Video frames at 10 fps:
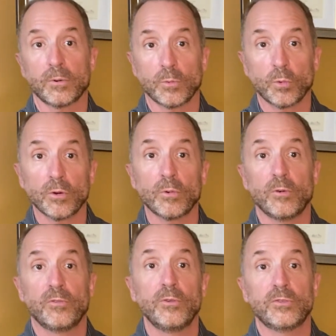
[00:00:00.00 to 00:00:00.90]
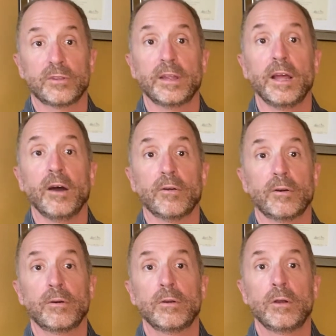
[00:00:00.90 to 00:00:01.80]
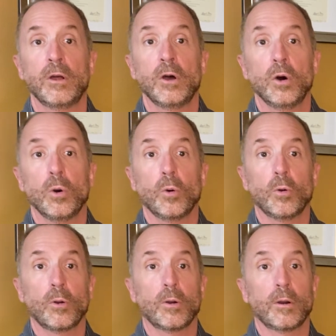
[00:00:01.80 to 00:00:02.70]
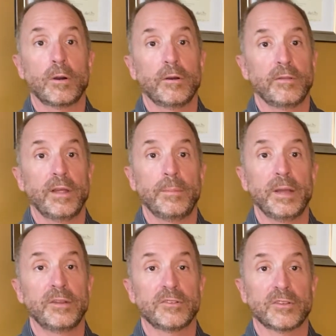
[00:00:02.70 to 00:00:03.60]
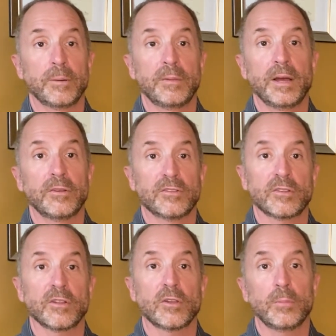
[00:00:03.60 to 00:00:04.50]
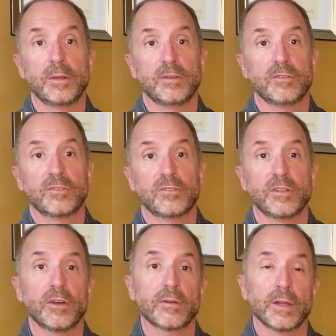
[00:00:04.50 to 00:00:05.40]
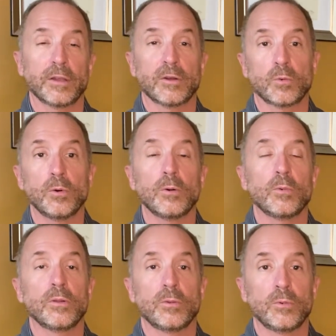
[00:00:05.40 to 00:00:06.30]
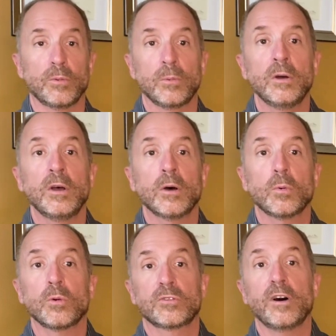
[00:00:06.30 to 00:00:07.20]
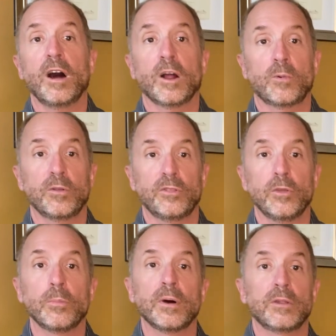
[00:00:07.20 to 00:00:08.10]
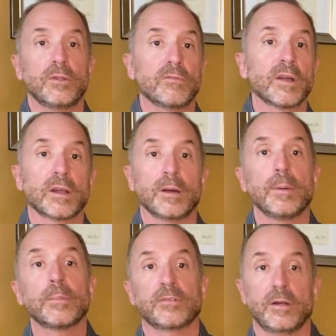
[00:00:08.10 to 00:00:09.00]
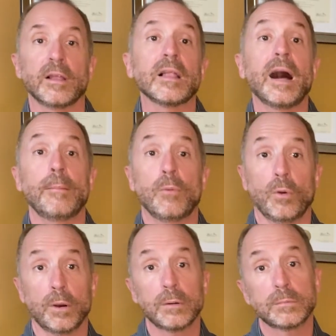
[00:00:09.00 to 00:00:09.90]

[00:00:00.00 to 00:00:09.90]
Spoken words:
refuse to counter, or they may just come down just a little bit just to say, okay, look, we'll talk with you, but you've got to come up with a lot more.